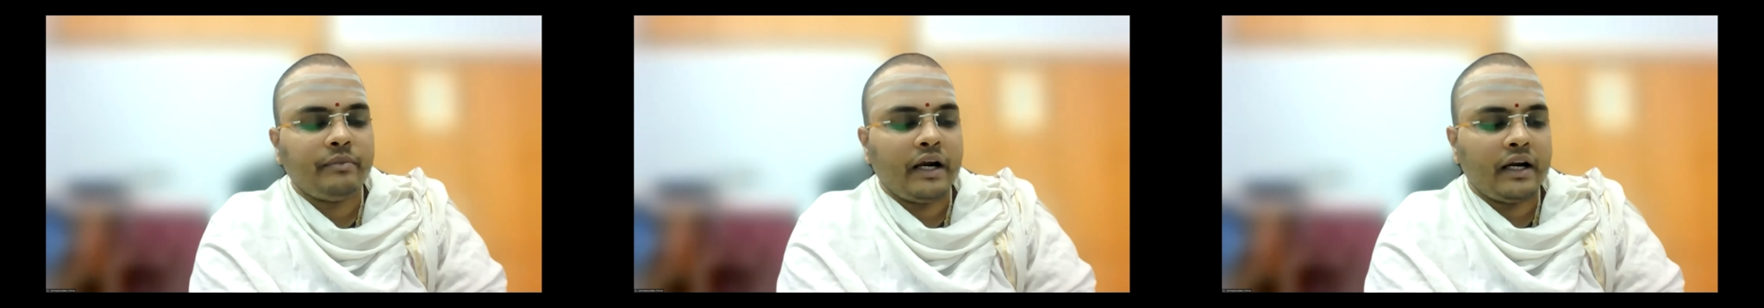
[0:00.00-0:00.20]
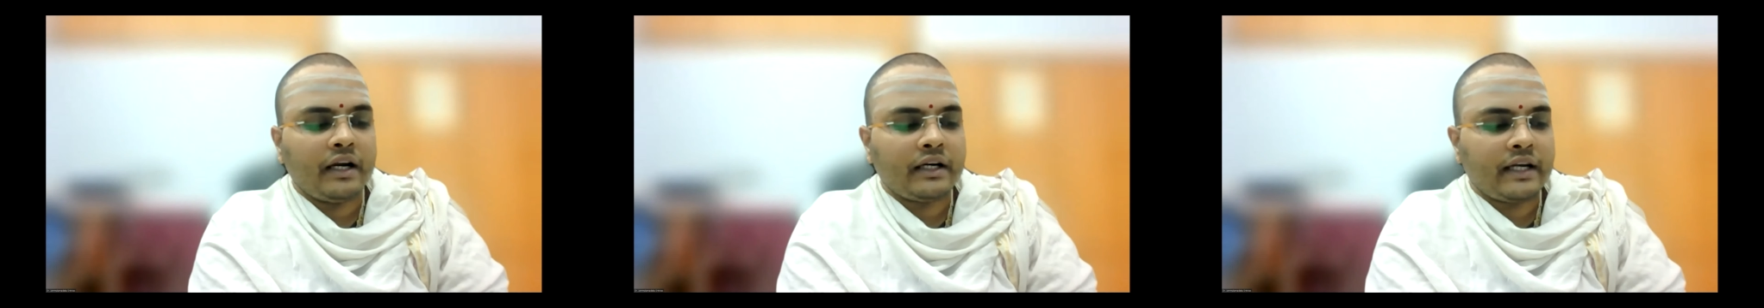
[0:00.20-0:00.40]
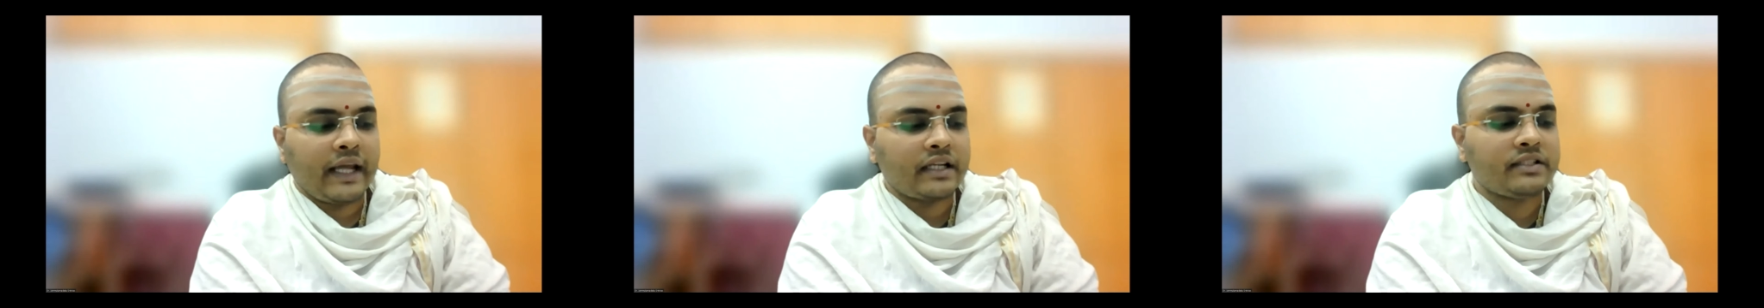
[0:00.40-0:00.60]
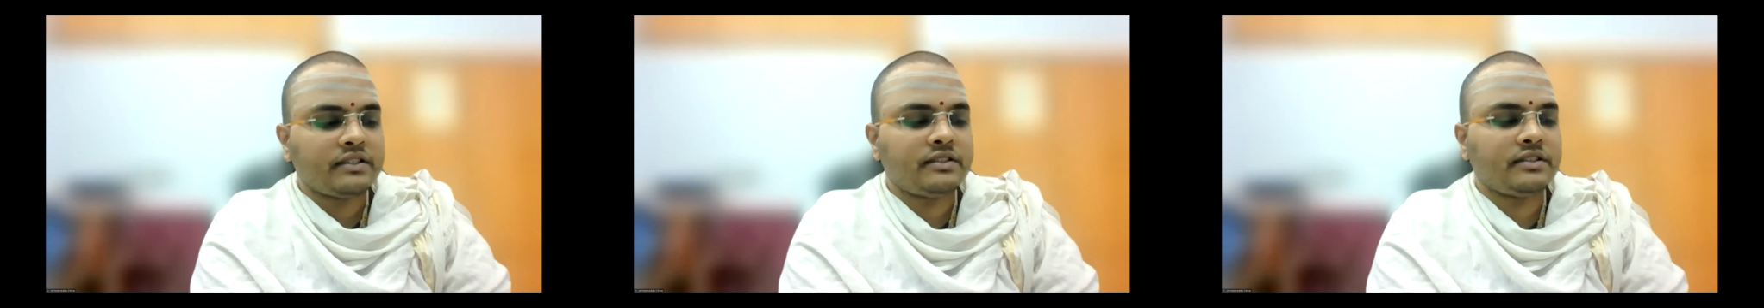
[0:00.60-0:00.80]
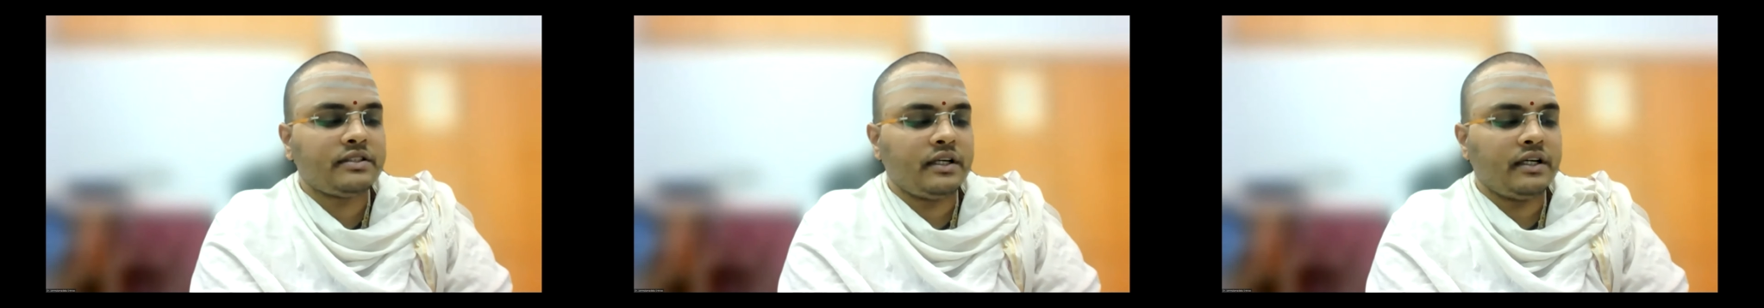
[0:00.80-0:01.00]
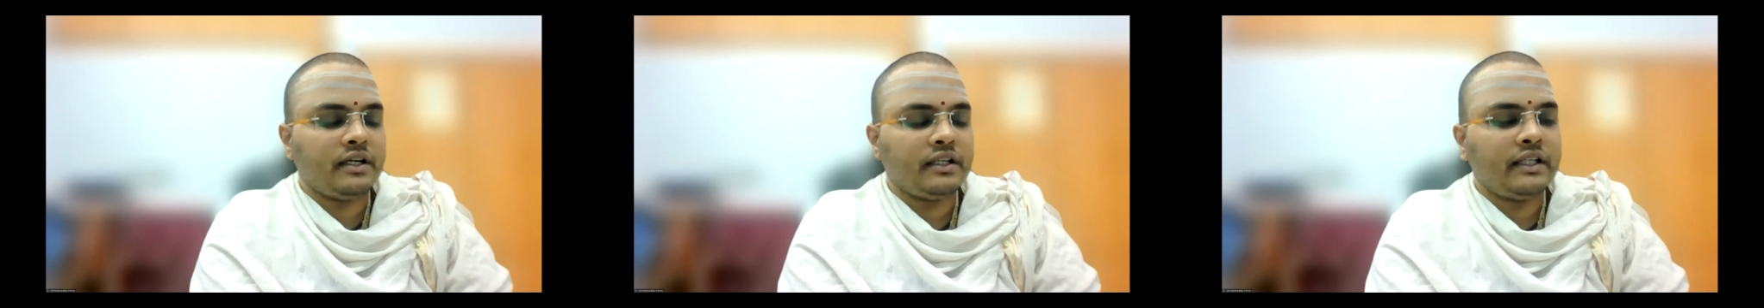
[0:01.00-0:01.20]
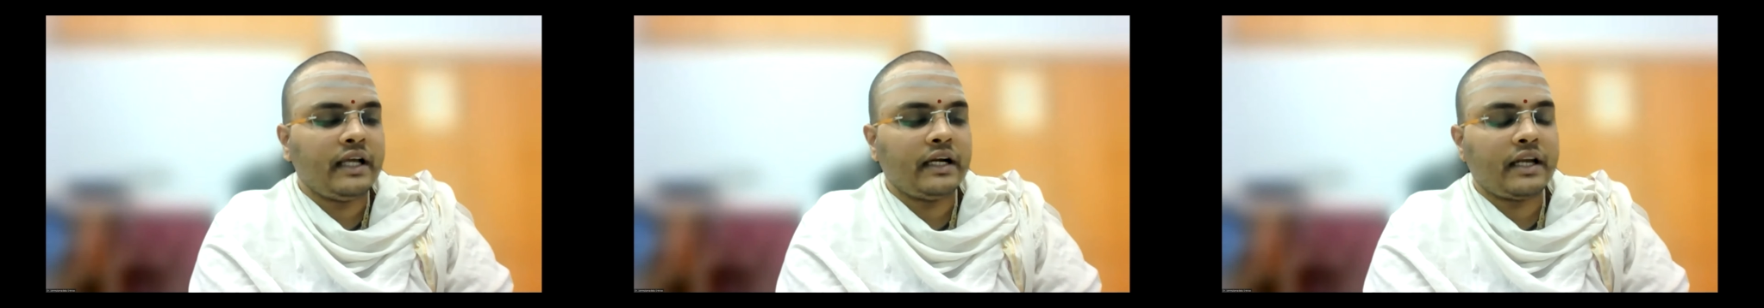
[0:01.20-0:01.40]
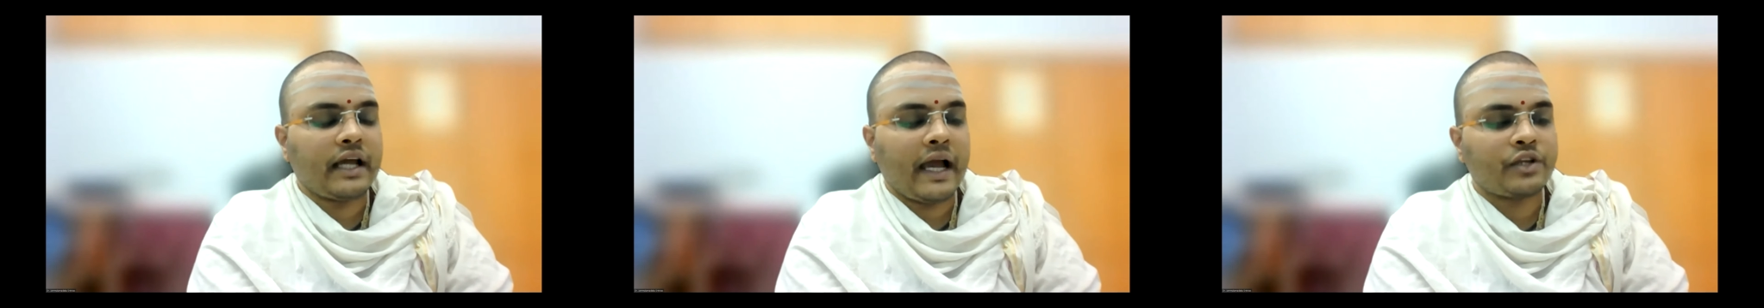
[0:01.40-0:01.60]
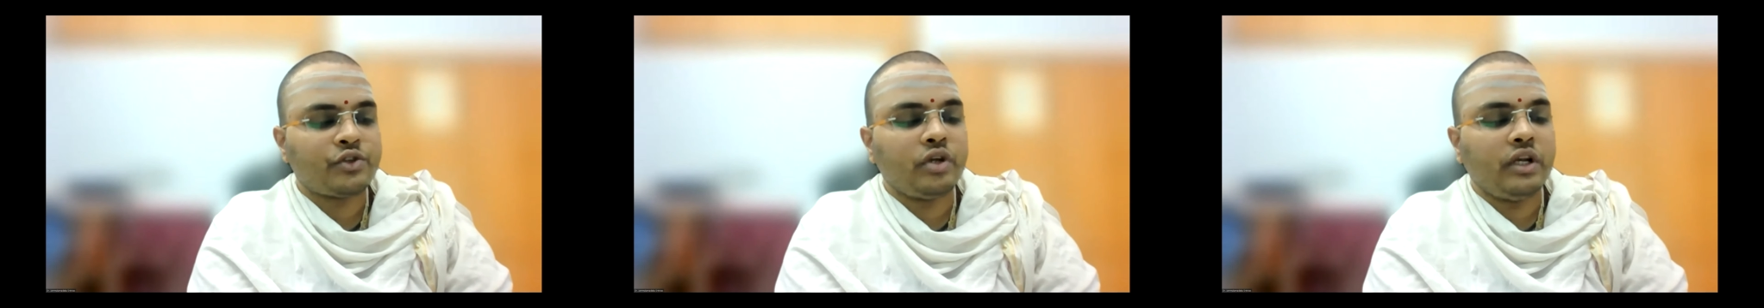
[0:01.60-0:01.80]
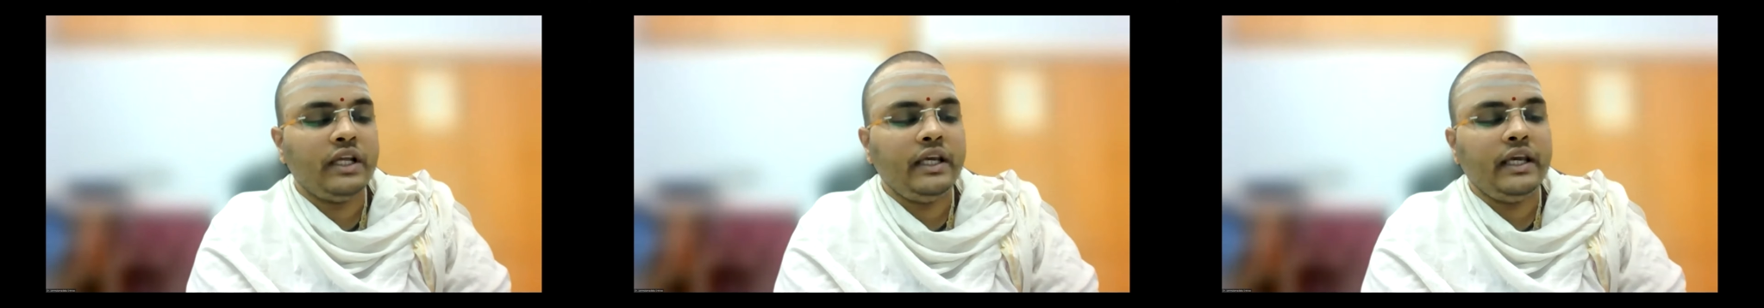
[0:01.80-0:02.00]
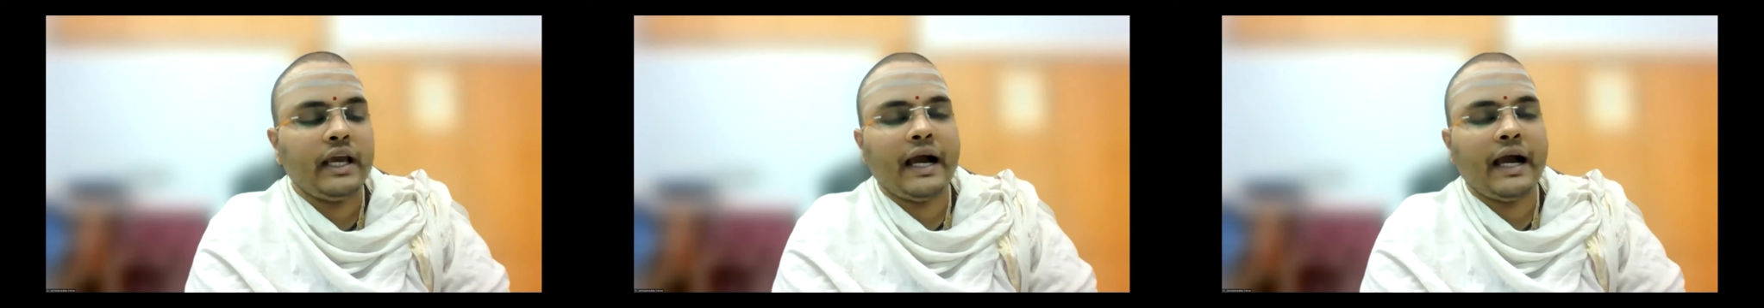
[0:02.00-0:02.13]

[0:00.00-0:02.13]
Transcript: uh, texts uh, that actually